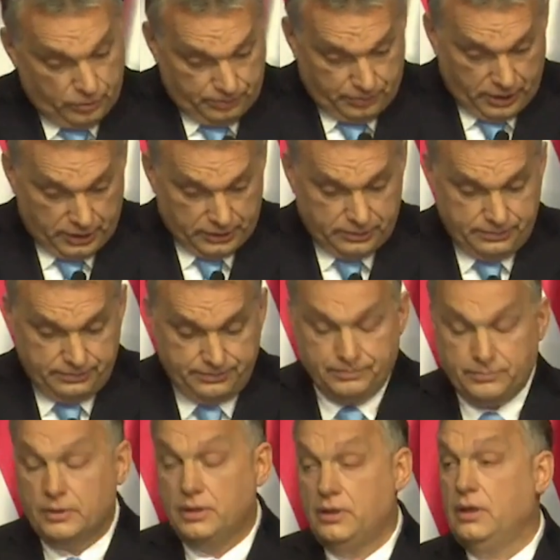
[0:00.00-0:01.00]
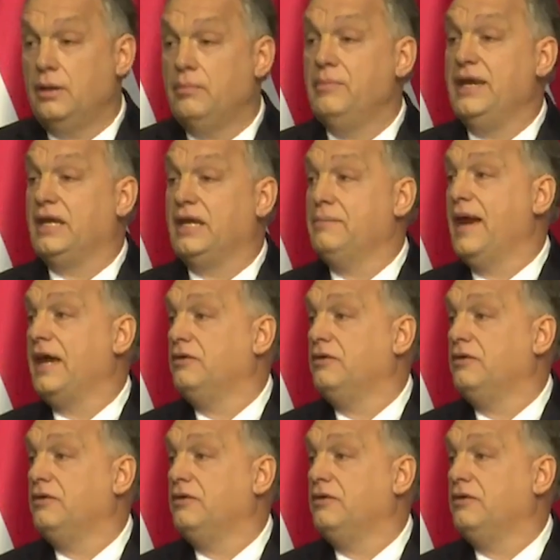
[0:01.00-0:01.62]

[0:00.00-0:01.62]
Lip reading: for women who are ready to